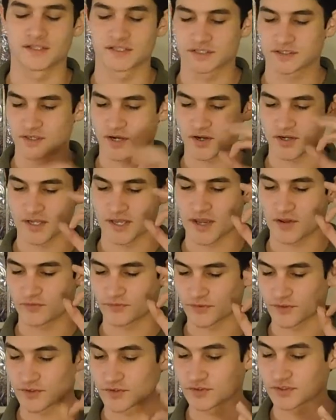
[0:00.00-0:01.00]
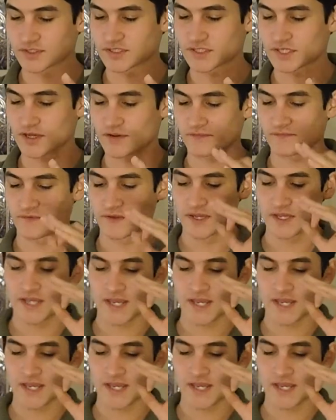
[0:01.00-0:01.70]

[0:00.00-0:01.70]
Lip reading: Starting out, the good stuff,